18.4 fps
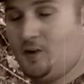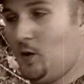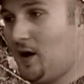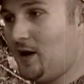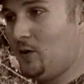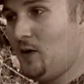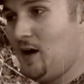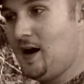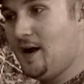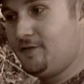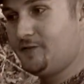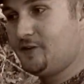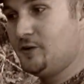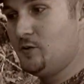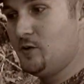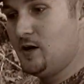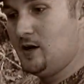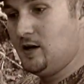I don't have
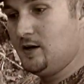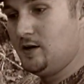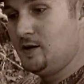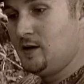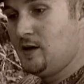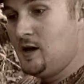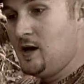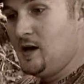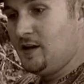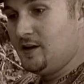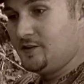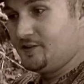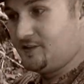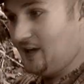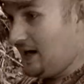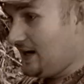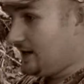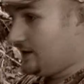to
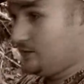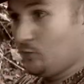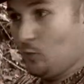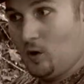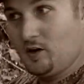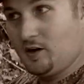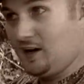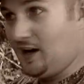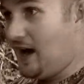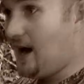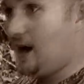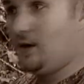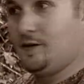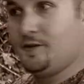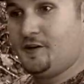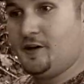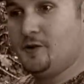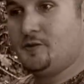work an hour
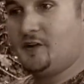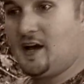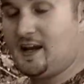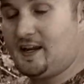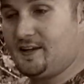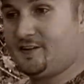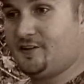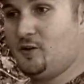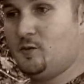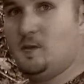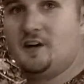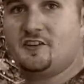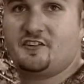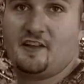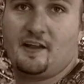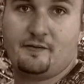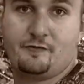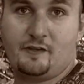or two taking so much
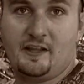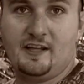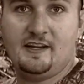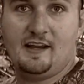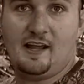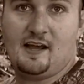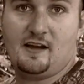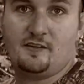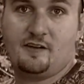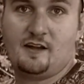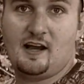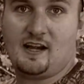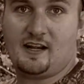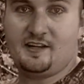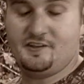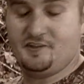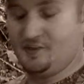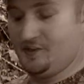of that flint down. I
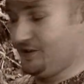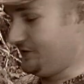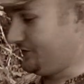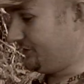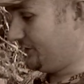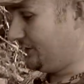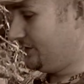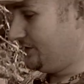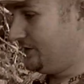could just,